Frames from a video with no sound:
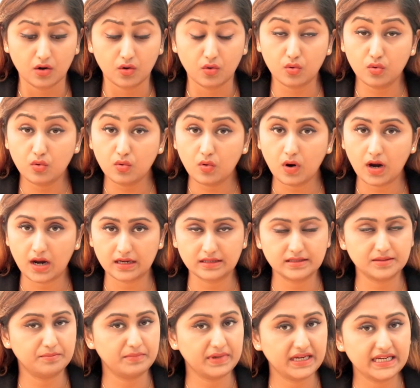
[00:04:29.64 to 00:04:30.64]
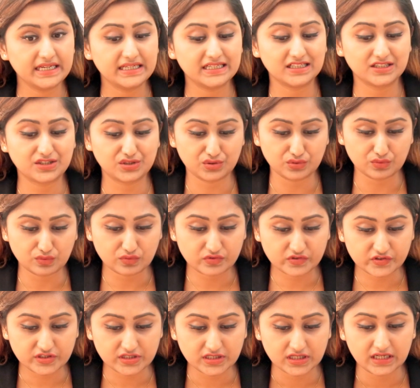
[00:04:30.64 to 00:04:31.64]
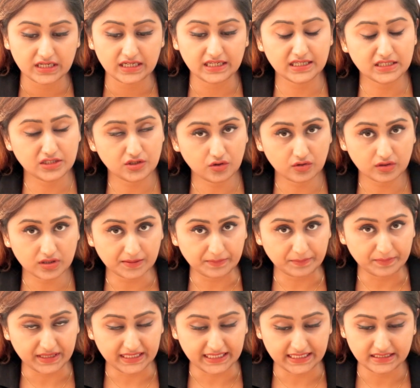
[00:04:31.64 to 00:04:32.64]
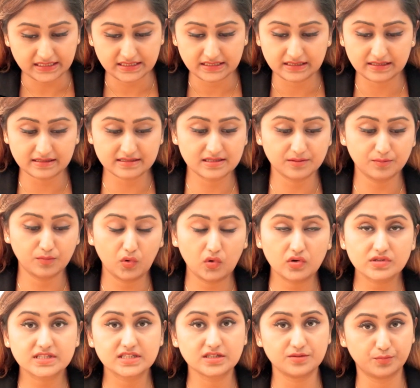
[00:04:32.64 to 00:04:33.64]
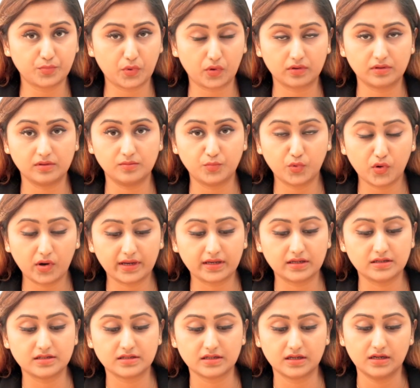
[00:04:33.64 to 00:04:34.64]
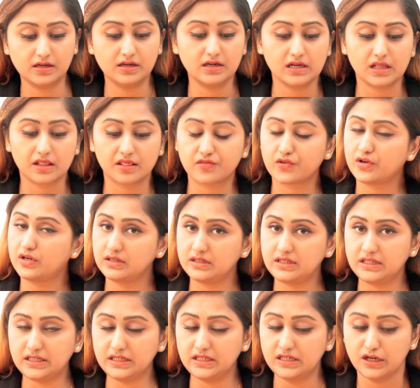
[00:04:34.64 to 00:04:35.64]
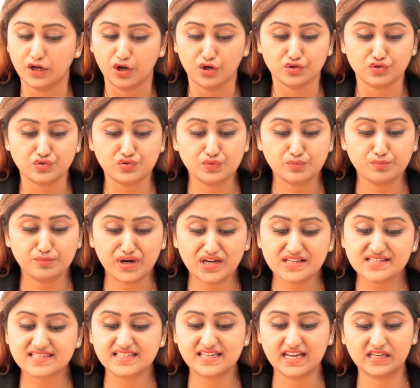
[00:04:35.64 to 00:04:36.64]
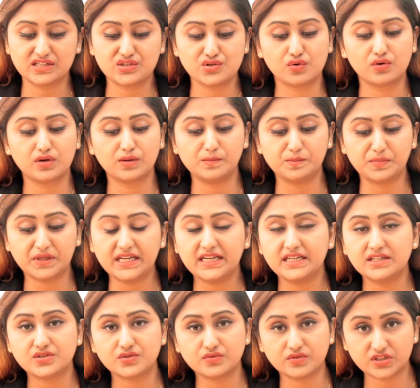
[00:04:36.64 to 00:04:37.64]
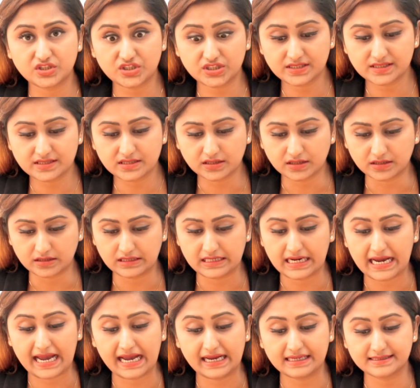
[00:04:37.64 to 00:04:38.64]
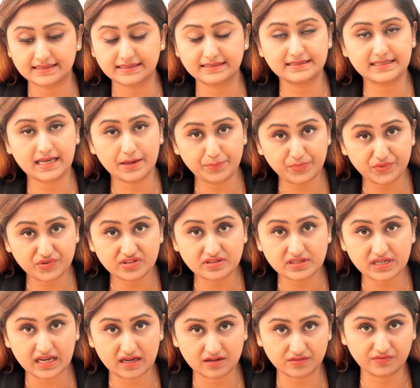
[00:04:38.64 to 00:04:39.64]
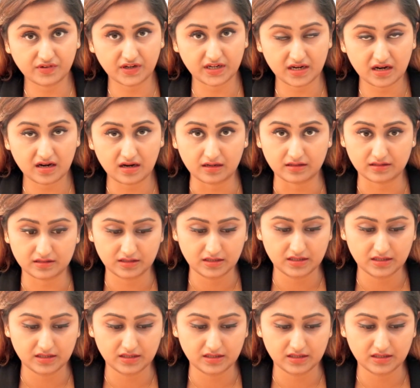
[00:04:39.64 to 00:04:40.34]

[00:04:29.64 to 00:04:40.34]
Who are the main accused in your complaint is the most important point. Thirdly, you must get your complaint registered as a separate FIR